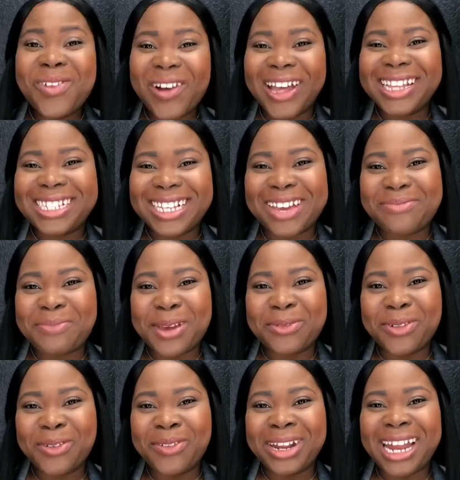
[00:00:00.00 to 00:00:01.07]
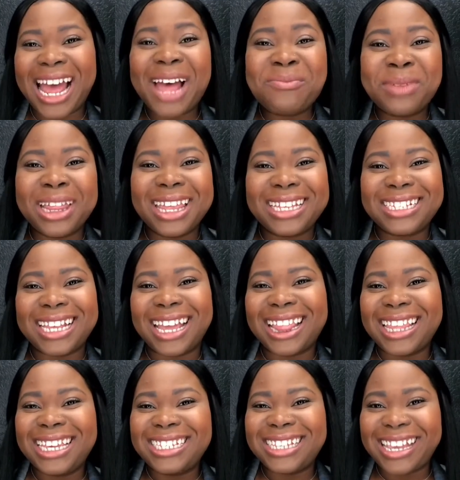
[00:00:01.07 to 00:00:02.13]
What's up, everyone? I'm
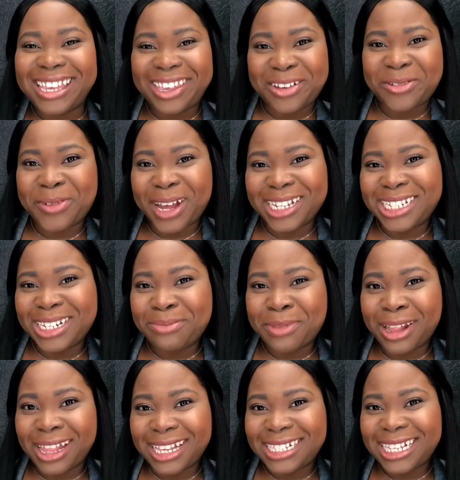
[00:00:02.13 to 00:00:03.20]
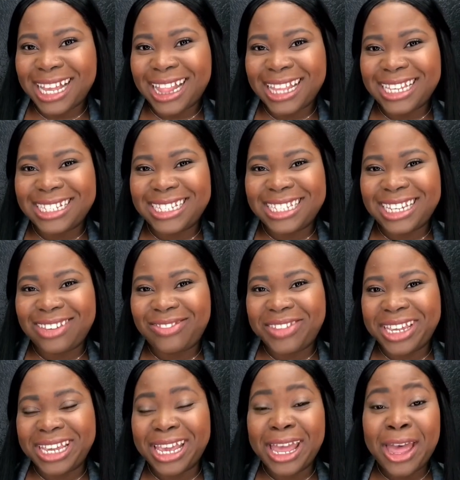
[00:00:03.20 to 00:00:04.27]
Melissa Elise, and you're watching Melissa Elise
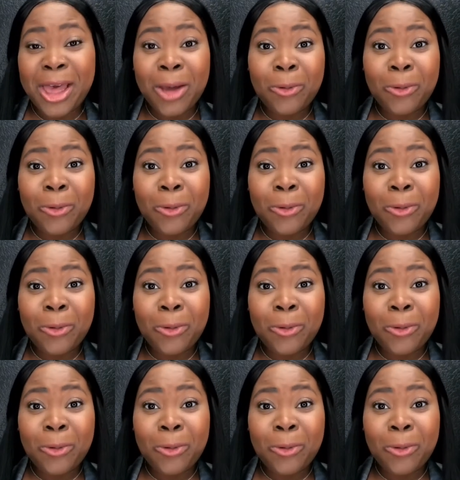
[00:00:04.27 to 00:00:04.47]
TV.